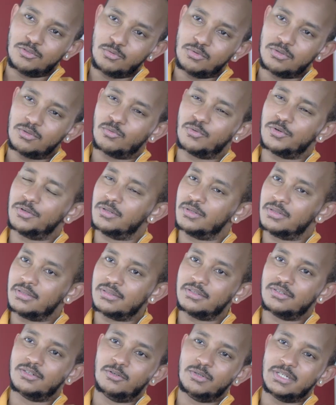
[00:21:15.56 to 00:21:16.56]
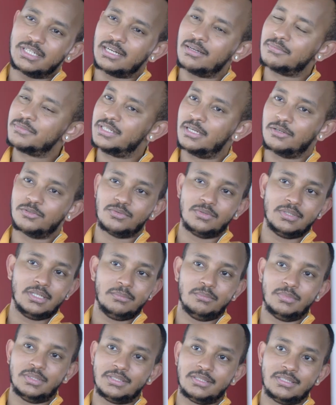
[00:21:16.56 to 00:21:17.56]
do the real, it comes down to
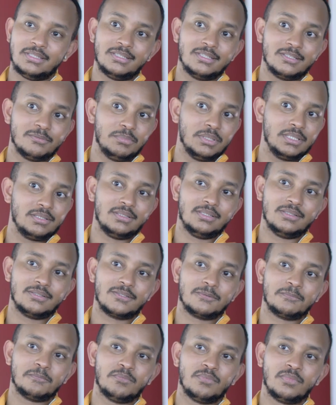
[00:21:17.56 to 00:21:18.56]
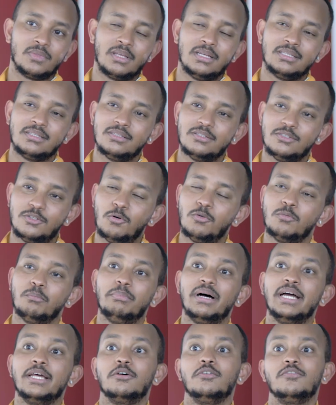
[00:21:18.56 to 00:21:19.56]
numbers. This is business. Don't
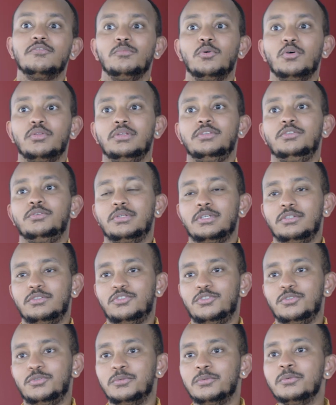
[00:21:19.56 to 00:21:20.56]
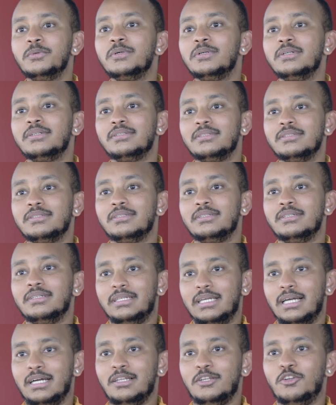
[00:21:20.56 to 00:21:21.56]
bite off more than you can chew.
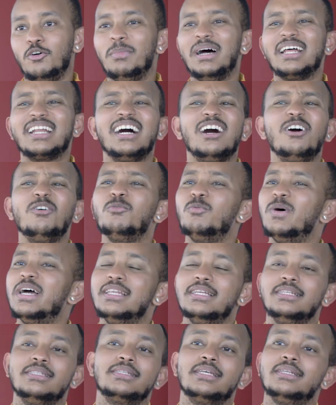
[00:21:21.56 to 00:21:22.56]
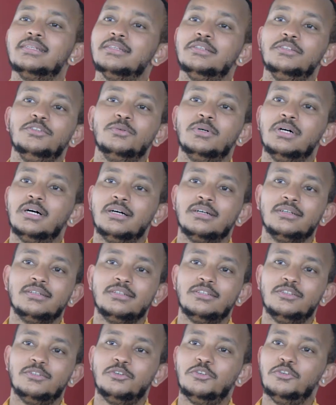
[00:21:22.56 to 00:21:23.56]
Yeah? No matter how well-intended you are.
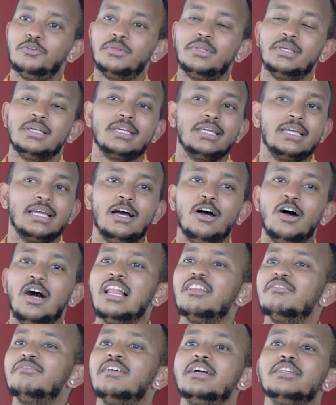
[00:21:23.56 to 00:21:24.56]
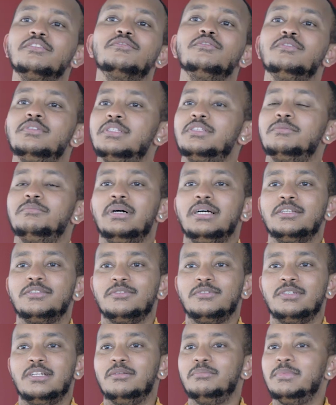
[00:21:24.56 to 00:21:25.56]
You're thinking, I'll fight for this
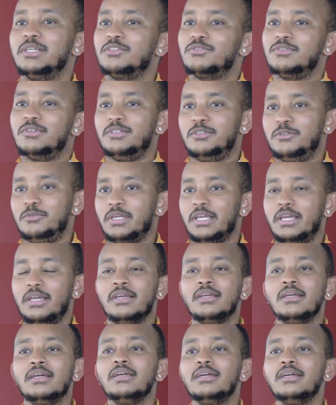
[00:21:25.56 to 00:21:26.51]
person, I'll make sure they're okay.